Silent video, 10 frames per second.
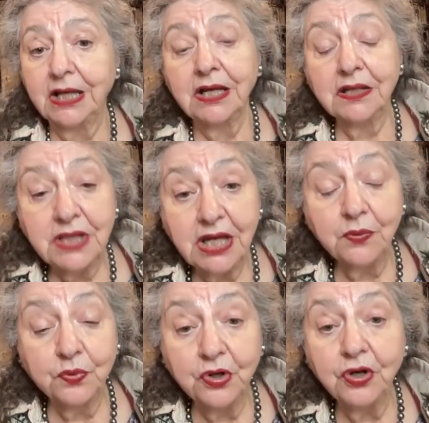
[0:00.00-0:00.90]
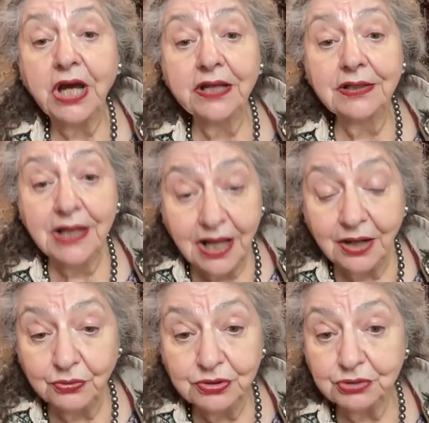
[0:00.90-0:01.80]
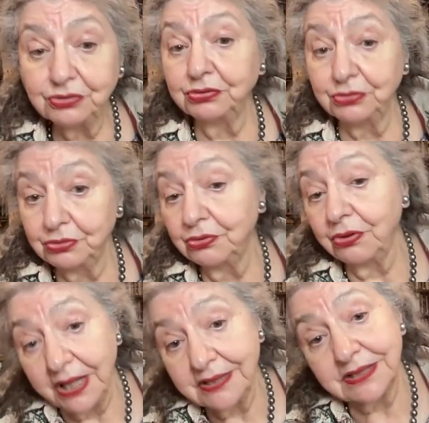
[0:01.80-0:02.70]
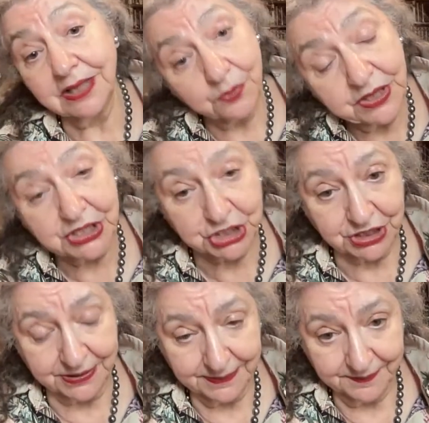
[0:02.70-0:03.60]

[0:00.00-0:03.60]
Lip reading: they were allowed to do as they wished.